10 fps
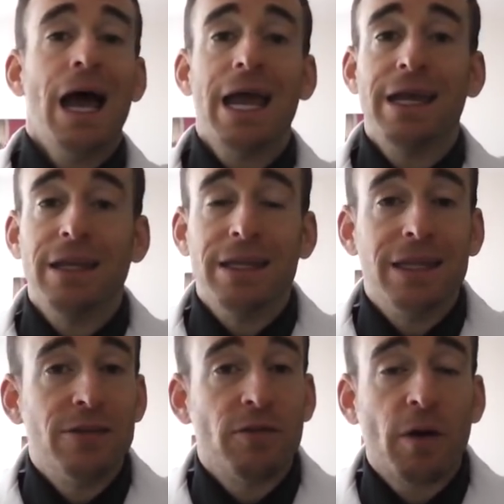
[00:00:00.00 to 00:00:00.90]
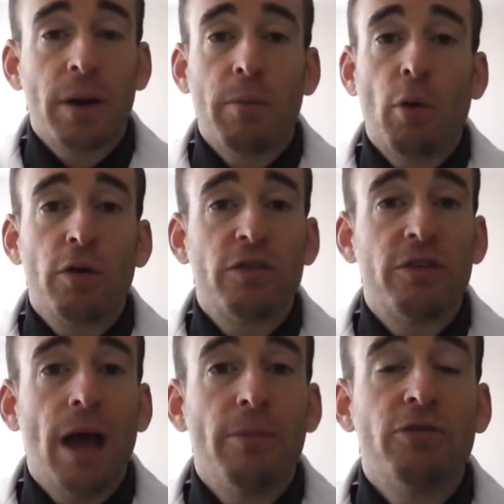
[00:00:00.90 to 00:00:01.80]
These are very important
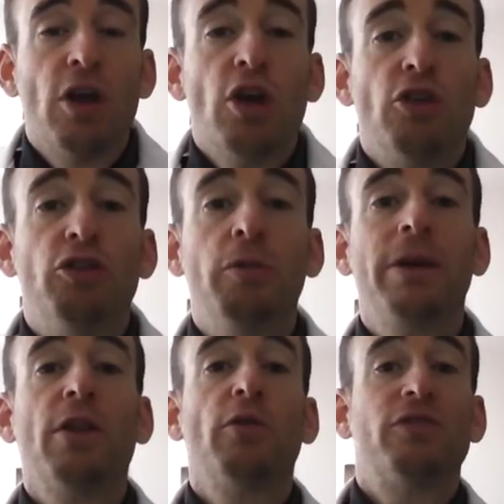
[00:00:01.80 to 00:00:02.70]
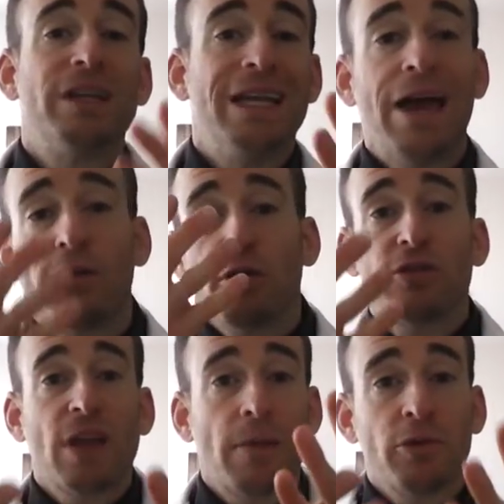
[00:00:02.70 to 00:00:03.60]
steps. Doing those together
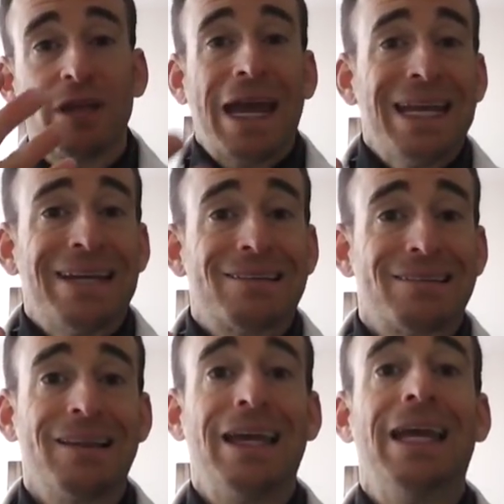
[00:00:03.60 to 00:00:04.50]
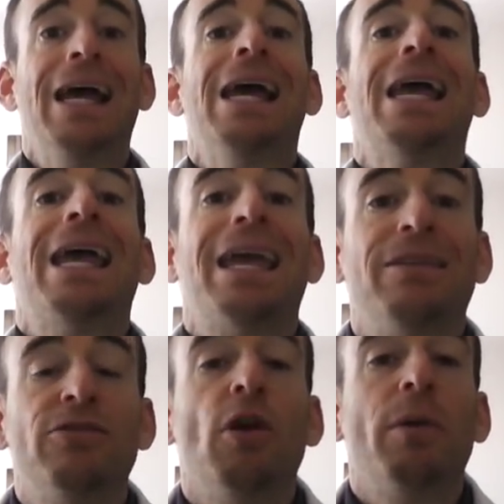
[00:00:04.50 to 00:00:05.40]
simultaneously
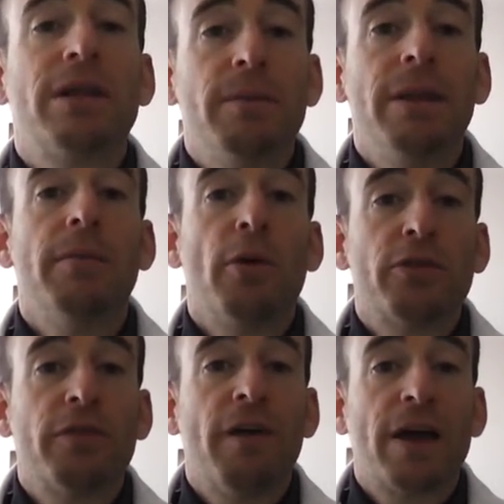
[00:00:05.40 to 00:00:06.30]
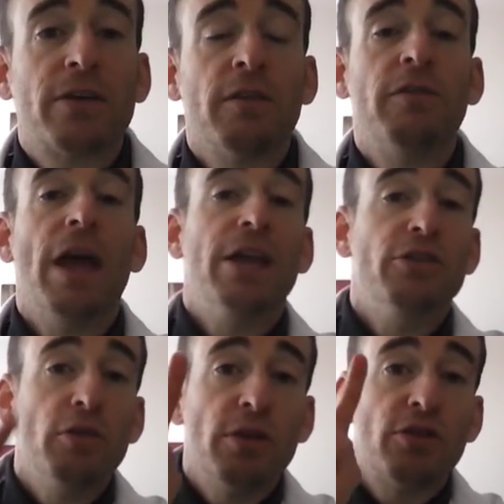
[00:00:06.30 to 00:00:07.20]
is going to be the most effective, and
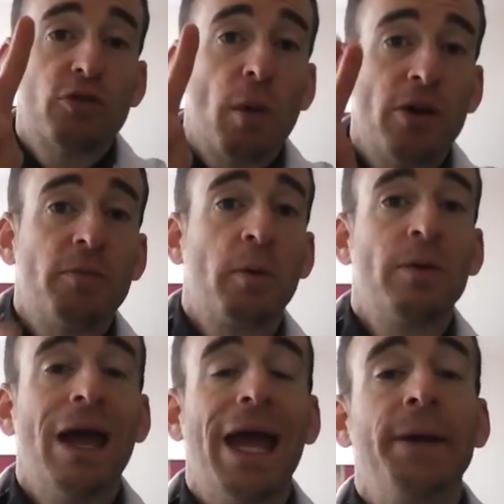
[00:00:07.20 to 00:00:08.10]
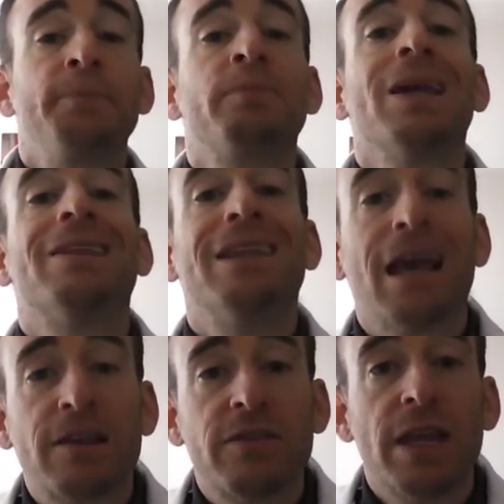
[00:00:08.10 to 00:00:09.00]
do this twice per day. The
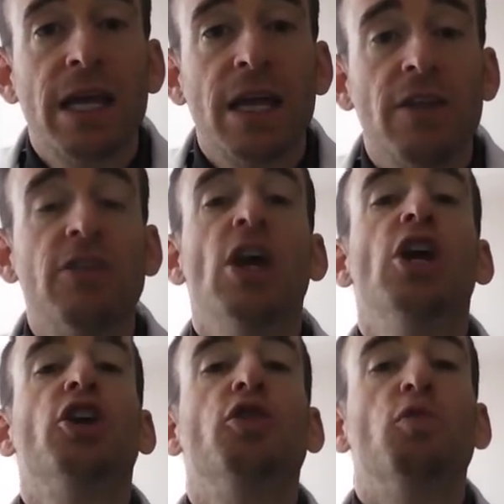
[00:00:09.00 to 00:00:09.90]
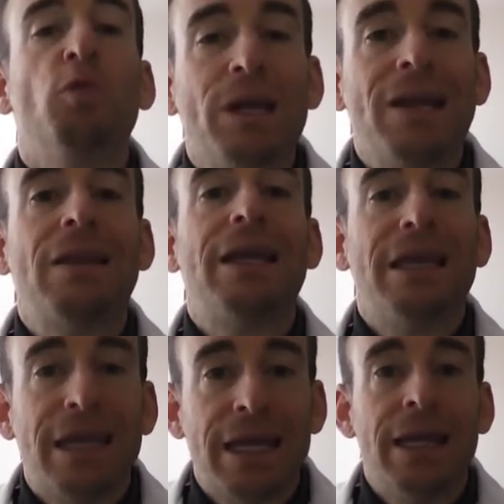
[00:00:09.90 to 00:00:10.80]
next thing is you really
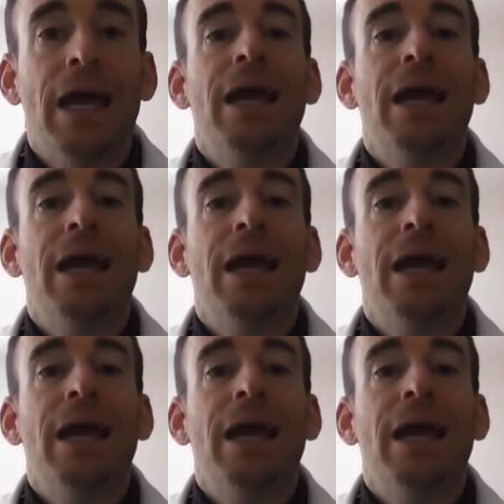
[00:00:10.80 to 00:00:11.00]
need